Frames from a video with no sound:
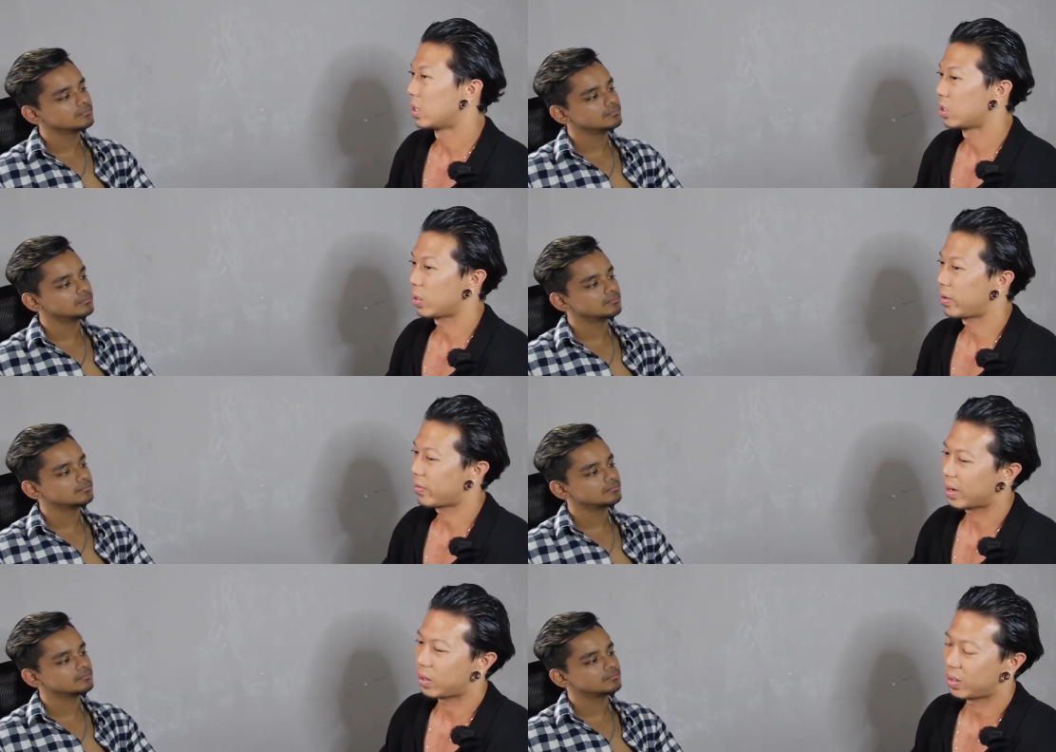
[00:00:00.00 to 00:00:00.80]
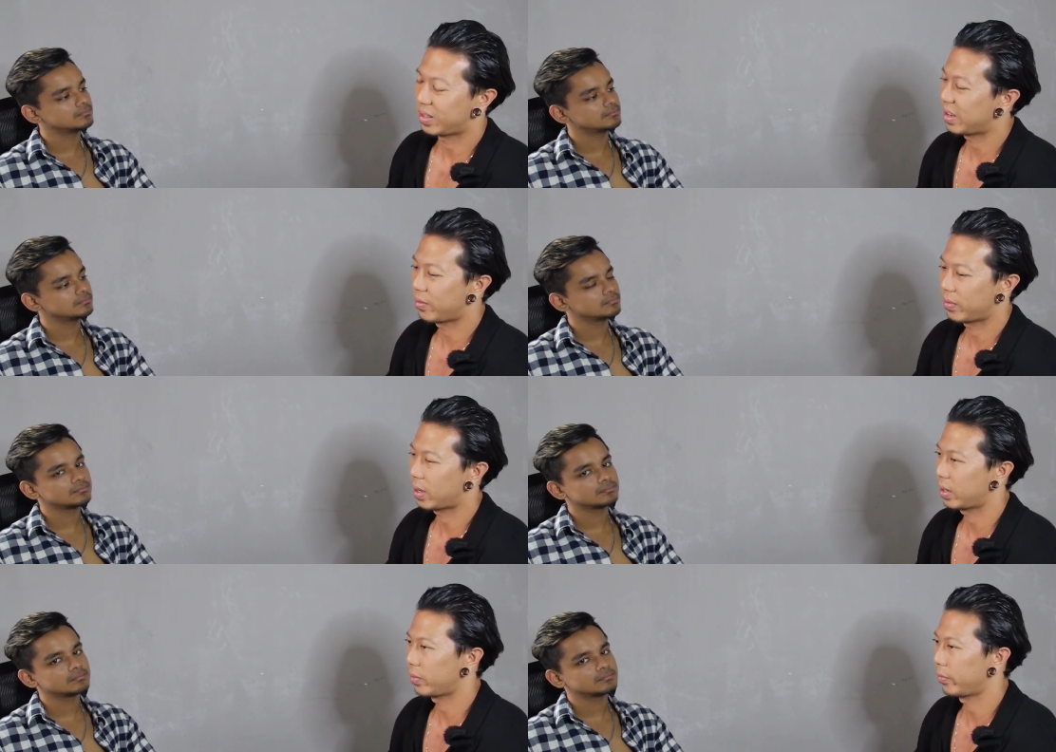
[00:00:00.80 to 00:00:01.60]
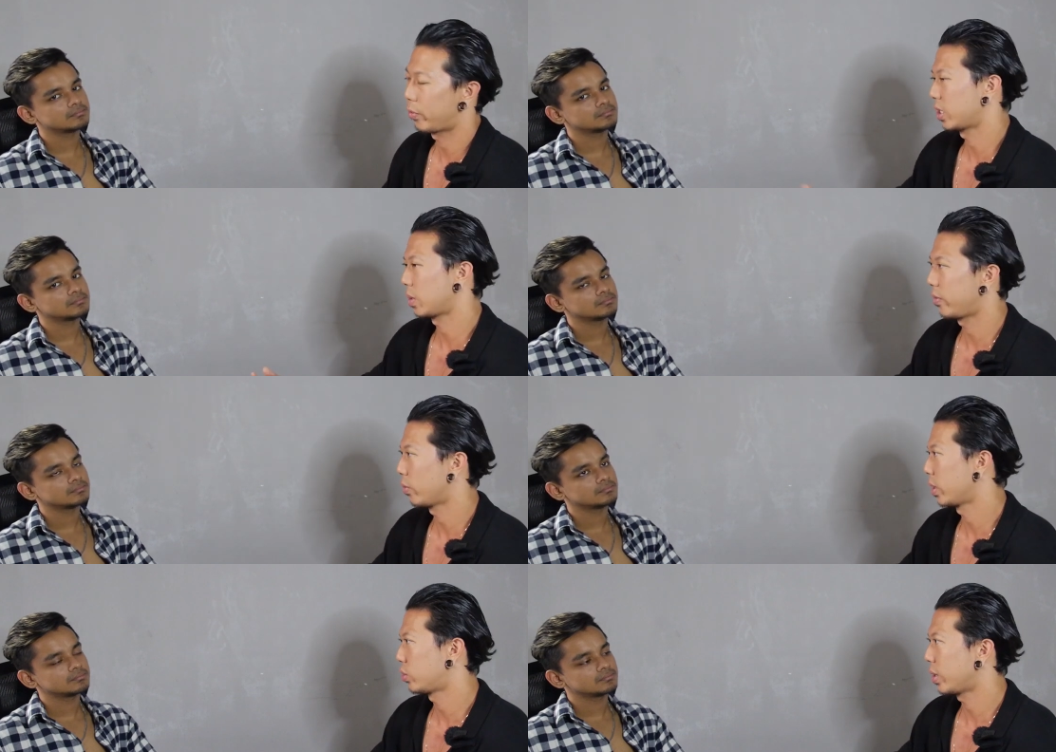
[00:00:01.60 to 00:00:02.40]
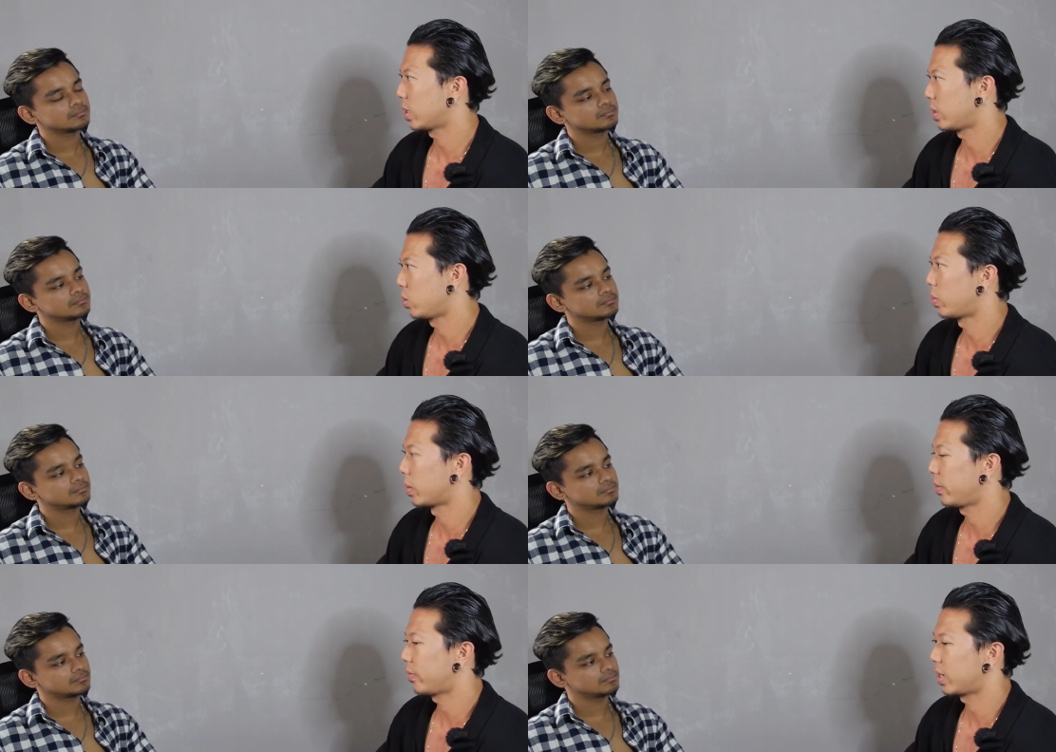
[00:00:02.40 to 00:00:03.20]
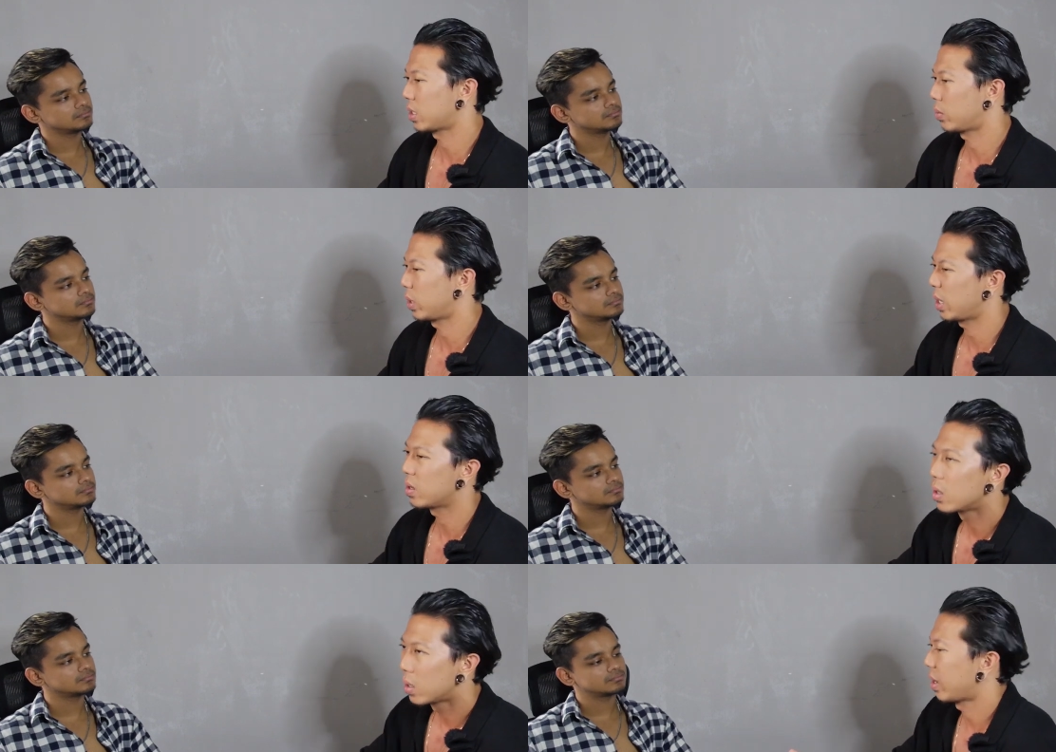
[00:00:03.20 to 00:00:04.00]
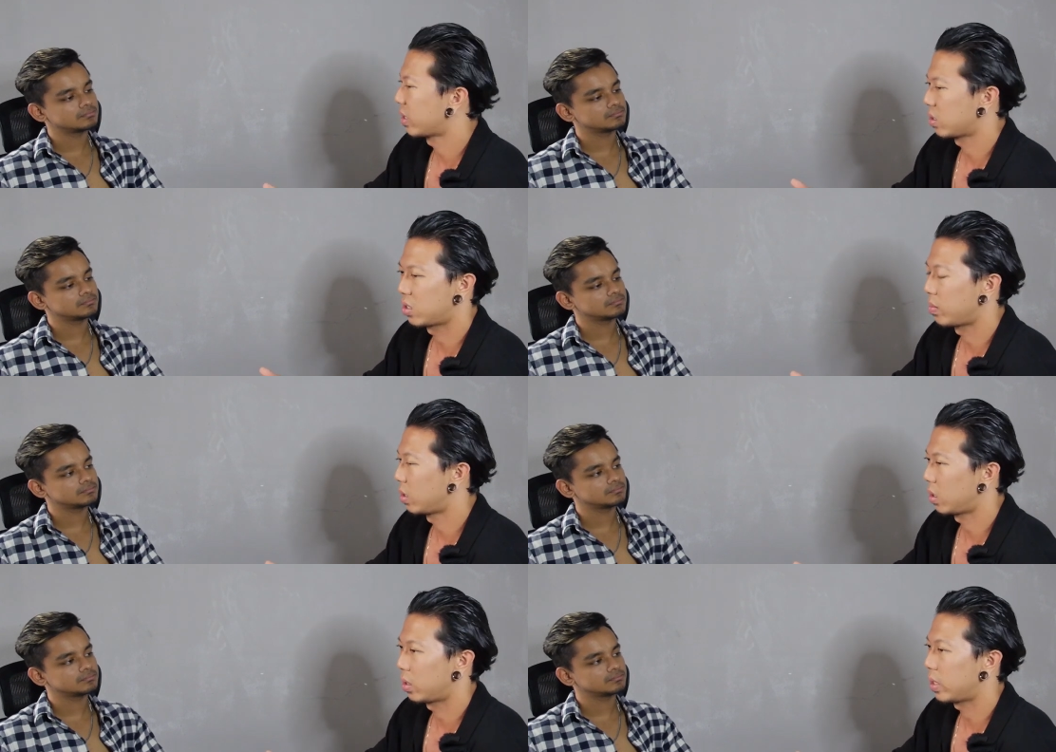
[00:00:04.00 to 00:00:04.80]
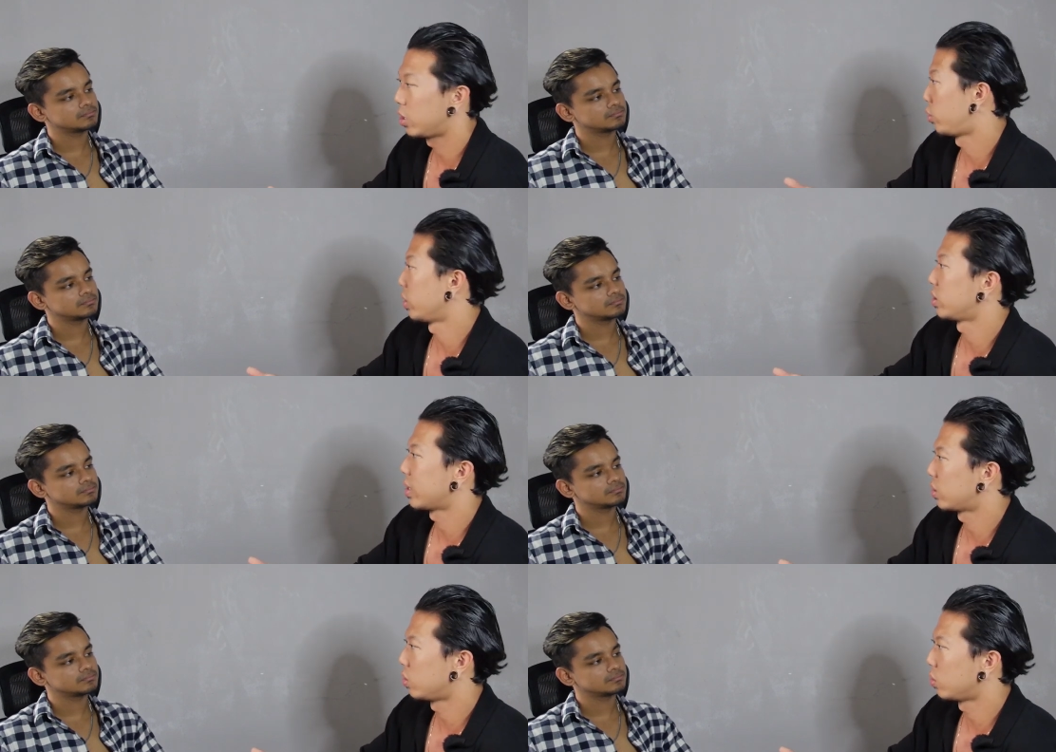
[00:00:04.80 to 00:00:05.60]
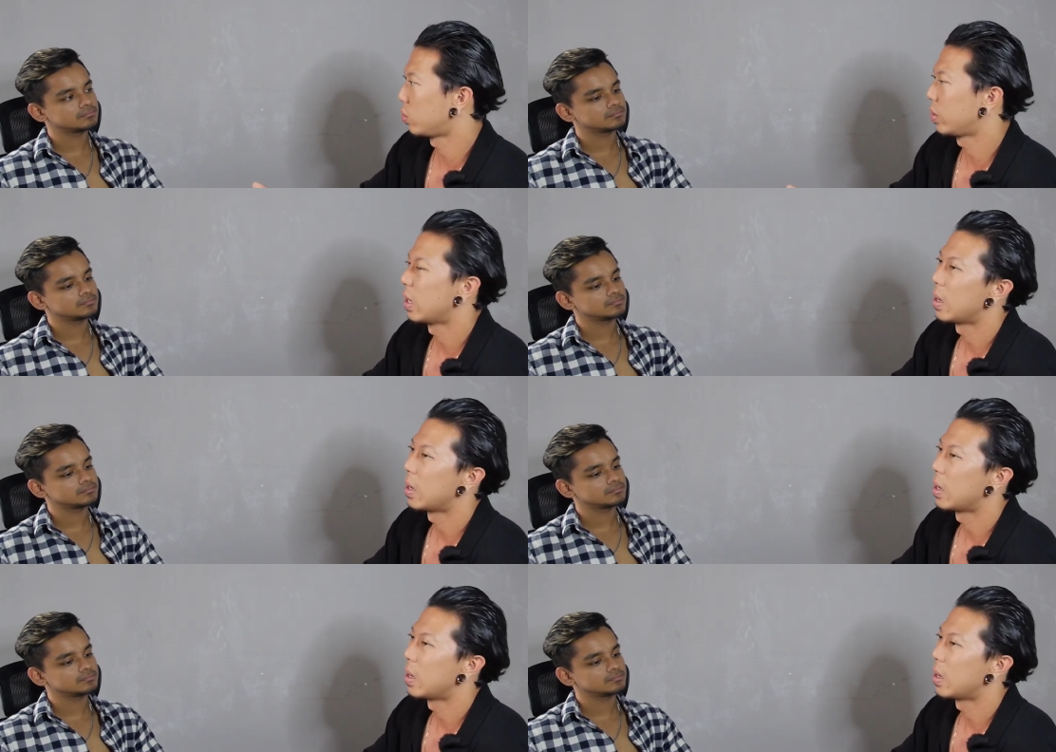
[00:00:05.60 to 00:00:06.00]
Speaker 1: So if like for example, if you want a trainer, you'll probably find someone that has a similar interest as you,